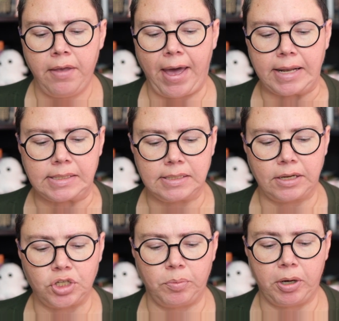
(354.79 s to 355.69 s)
That is
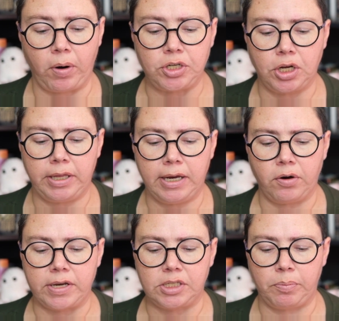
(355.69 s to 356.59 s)
until she begrudgingly
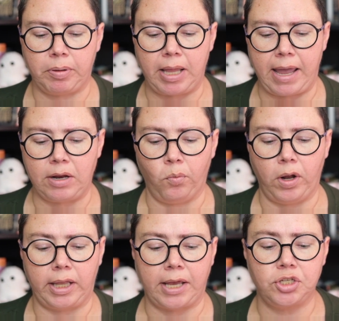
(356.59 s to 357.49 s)
agrees to play in
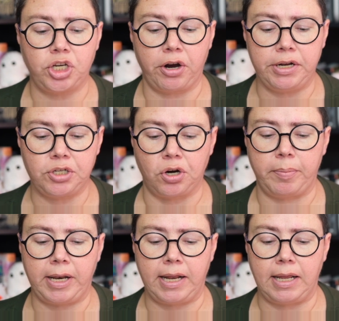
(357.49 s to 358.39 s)
one last charity tournament